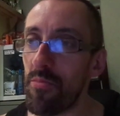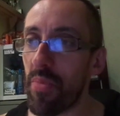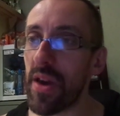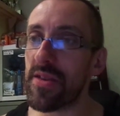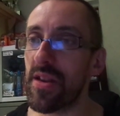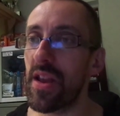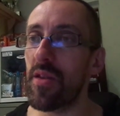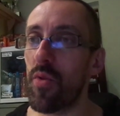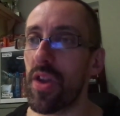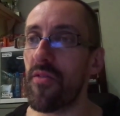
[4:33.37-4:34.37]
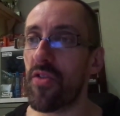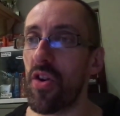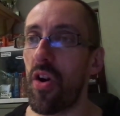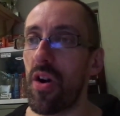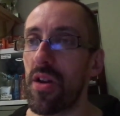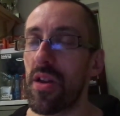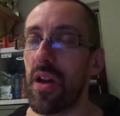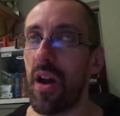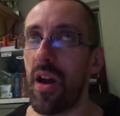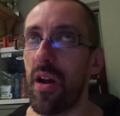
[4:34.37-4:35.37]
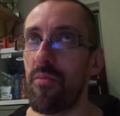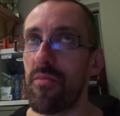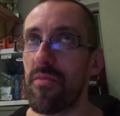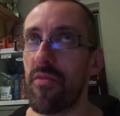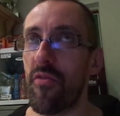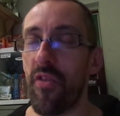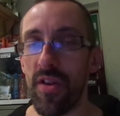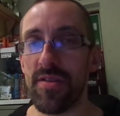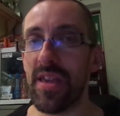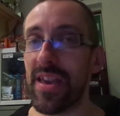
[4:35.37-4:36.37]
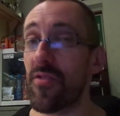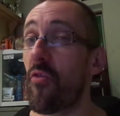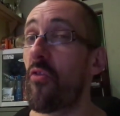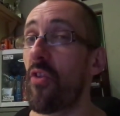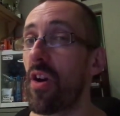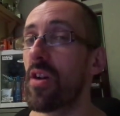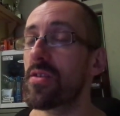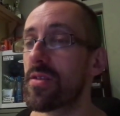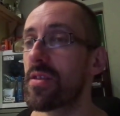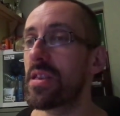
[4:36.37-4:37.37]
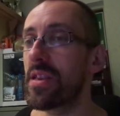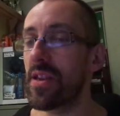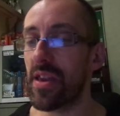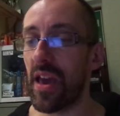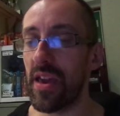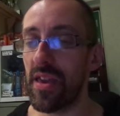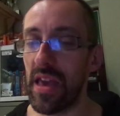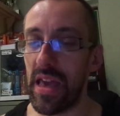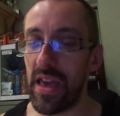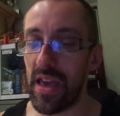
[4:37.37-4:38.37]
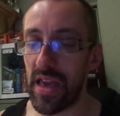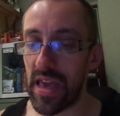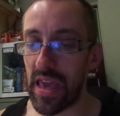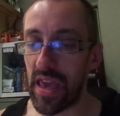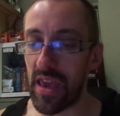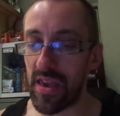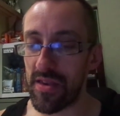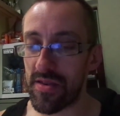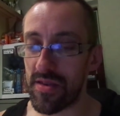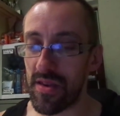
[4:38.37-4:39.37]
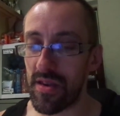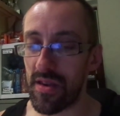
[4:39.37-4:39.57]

basically what you've got, first things first, okay, is